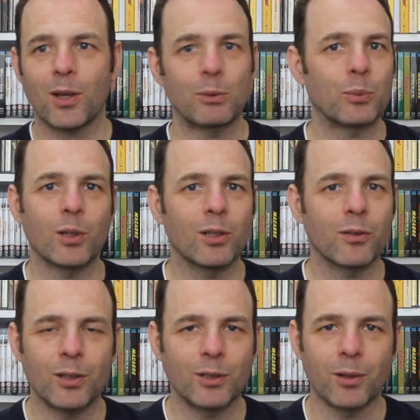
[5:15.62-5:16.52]
It was
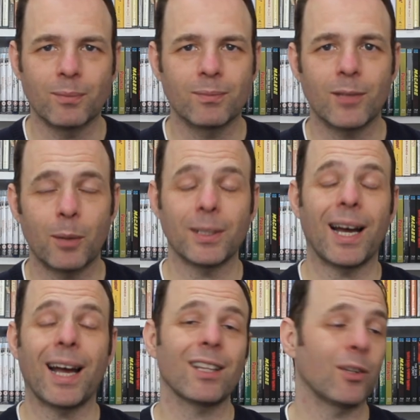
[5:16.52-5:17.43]
wonderfully done. I would
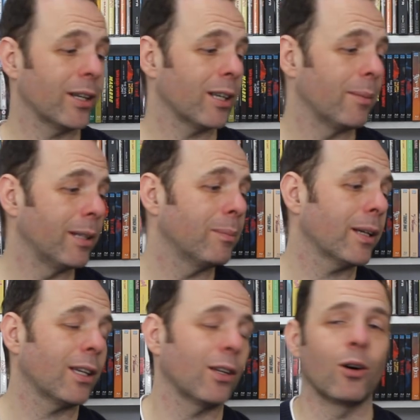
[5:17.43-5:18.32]
highly recommend
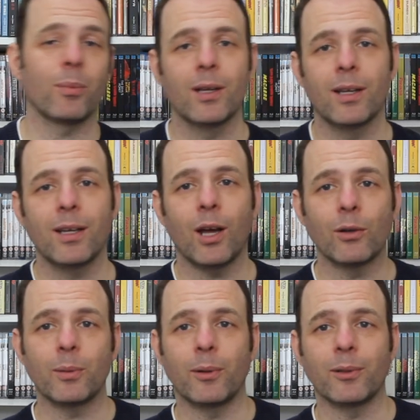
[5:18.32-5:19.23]
picking up
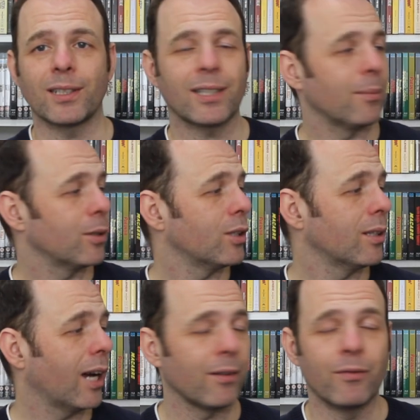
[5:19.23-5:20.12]
How to Build a Time
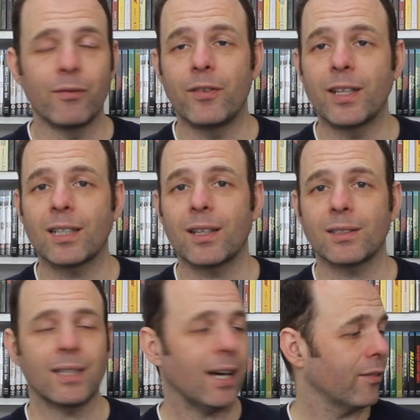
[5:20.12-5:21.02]
Machine. I'm very
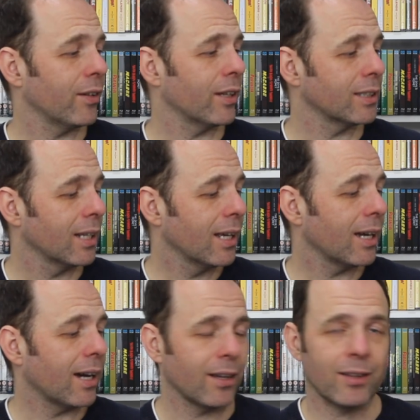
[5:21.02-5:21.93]
glad to have this.
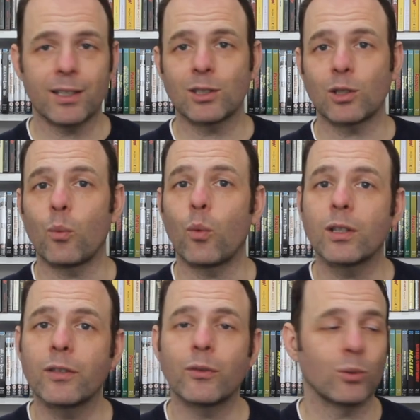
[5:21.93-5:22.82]
I think it's a
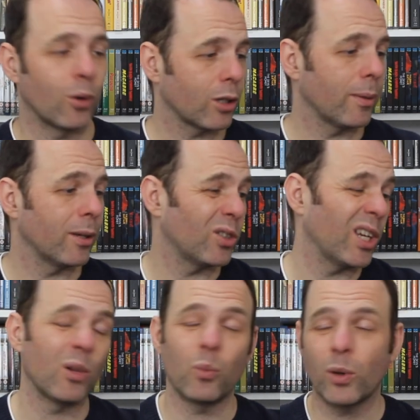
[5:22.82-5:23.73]
wonderful
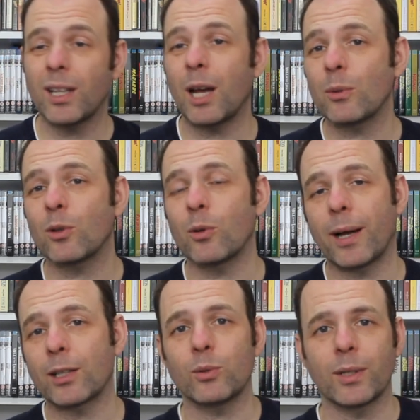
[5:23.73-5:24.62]
documentary and one that I will go
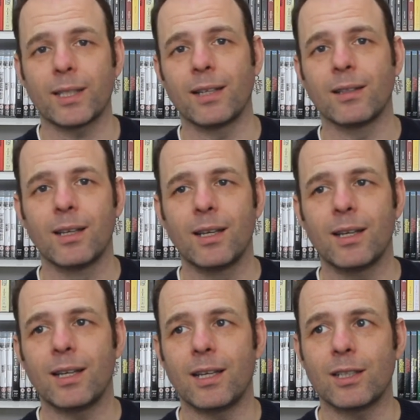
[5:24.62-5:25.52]
back to again
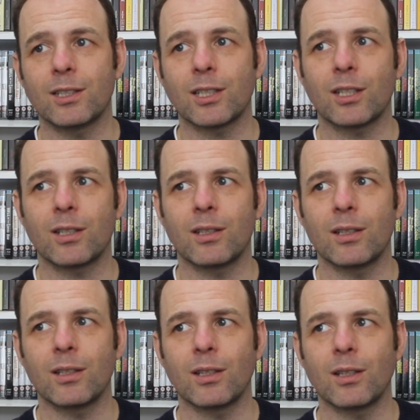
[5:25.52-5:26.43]
because
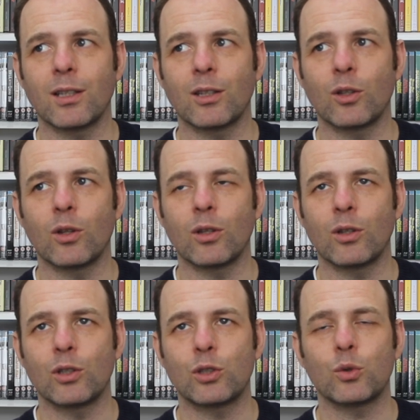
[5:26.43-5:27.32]

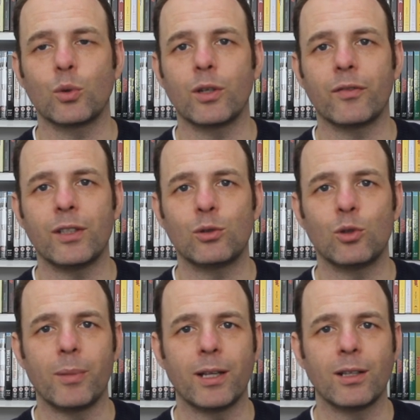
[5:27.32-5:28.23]
the story of these
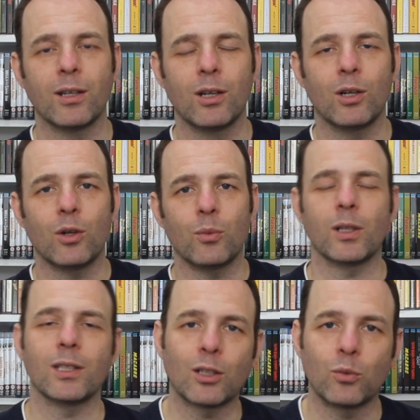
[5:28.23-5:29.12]
two men
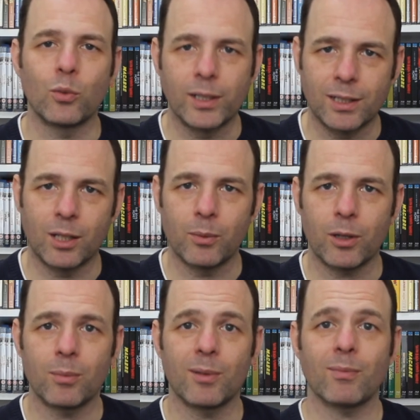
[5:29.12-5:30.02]
really did resonate
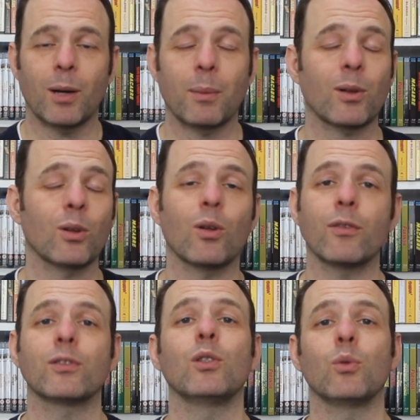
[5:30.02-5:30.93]
with me. I would
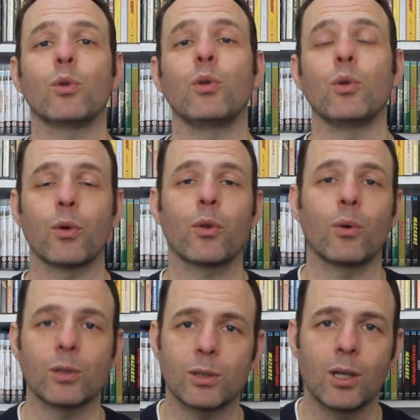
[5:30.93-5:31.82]
love to know your
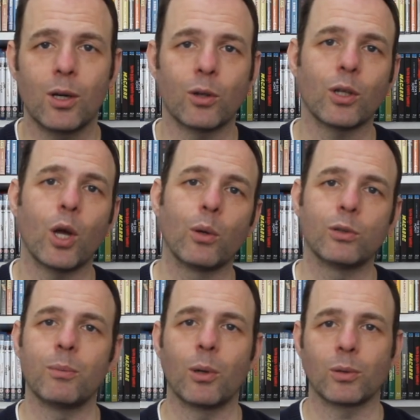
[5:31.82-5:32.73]
thoughts on How
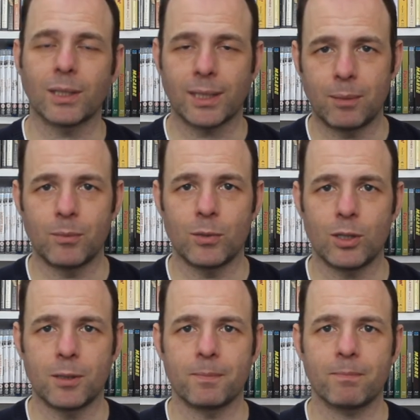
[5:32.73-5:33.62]
to Build a Time
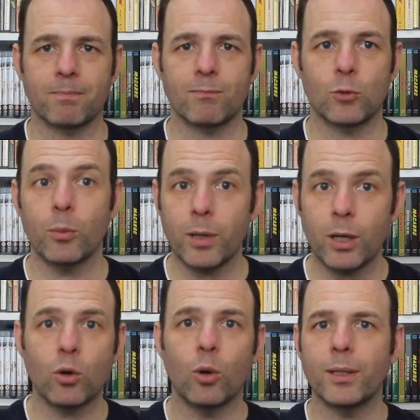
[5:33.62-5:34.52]
Machine. Drop me
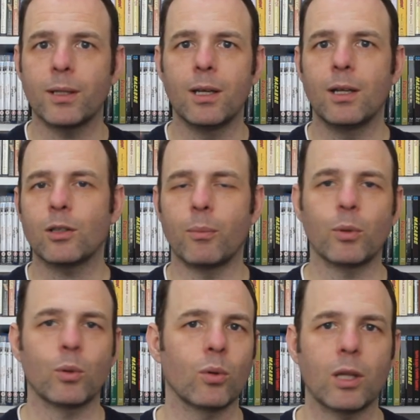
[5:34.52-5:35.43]
a comment down
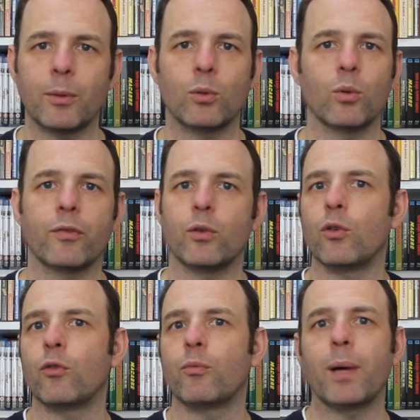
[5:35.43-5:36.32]
below. Let me know if
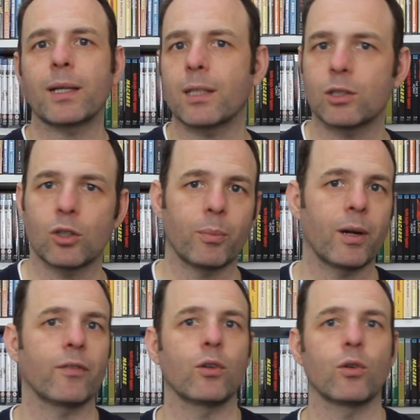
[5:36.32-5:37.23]
you've picked this
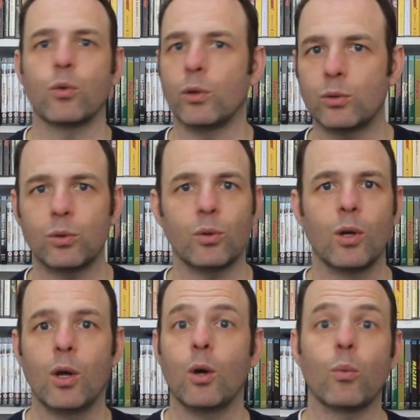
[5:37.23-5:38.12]
up, if you're going
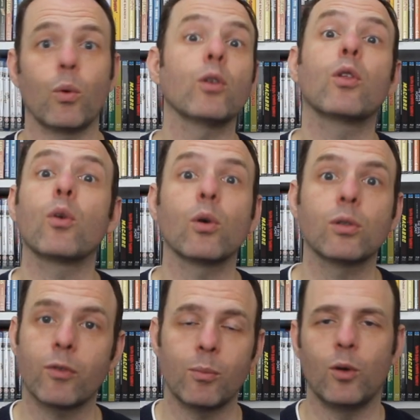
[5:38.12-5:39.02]
to, what you
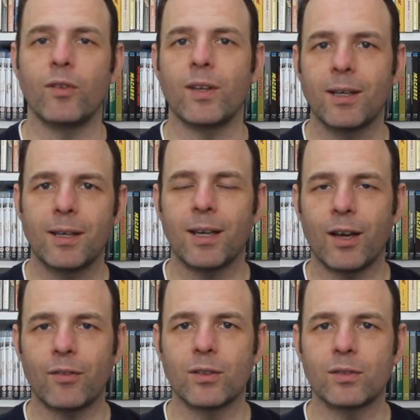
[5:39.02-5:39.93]
thought of the movie,
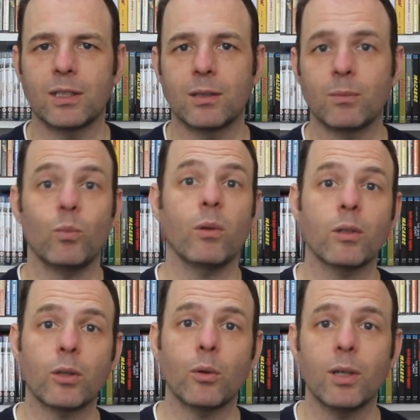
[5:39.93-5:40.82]
if you've seen it. While
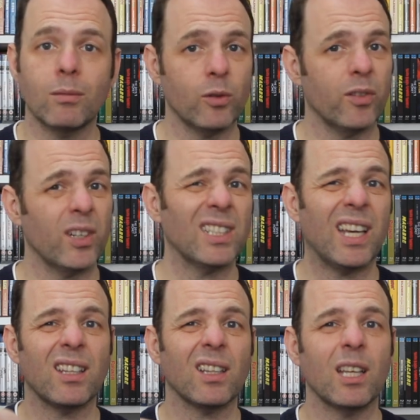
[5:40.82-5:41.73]
you're down there, don't forget to
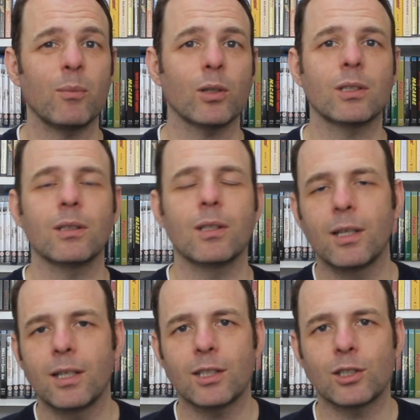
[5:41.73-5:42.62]
hit the like button
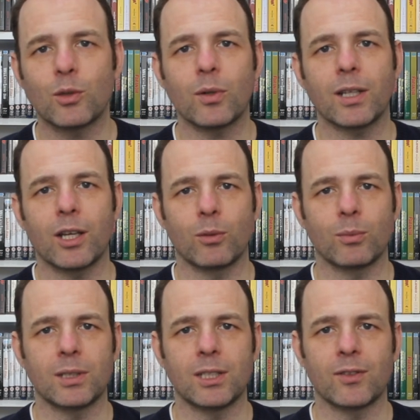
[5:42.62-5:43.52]
because it really
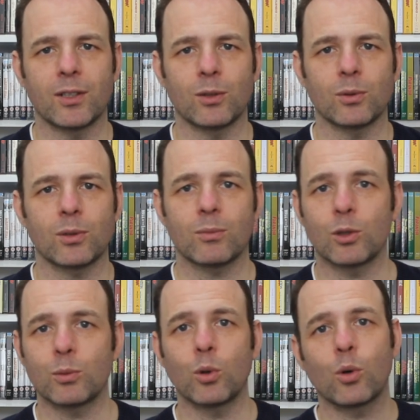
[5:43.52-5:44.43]
helps these videos.
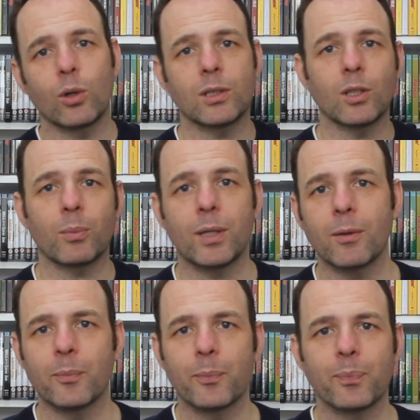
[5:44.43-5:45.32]
There's more content up
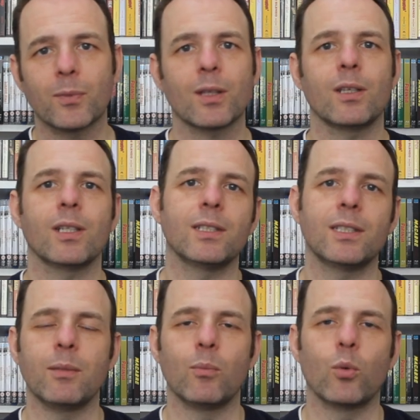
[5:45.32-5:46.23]
here. You can
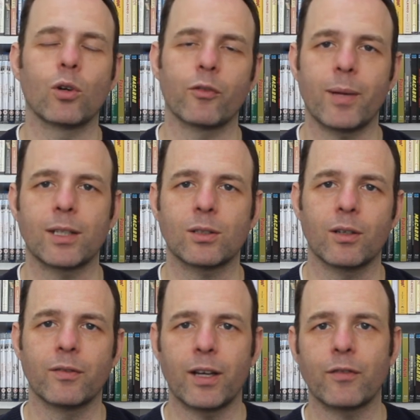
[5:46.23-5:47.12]
see more of my
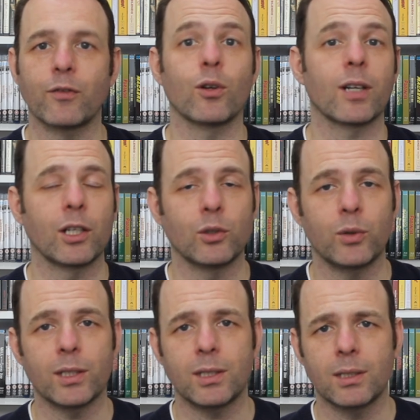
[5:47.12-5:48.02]
stuff if you're
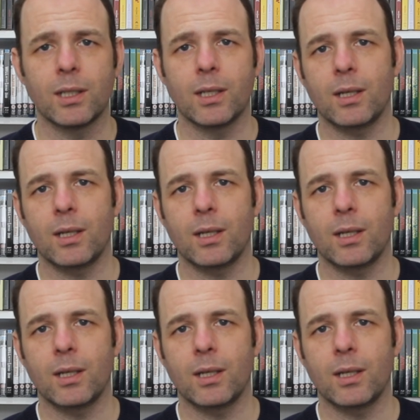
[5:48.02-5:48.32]
interested.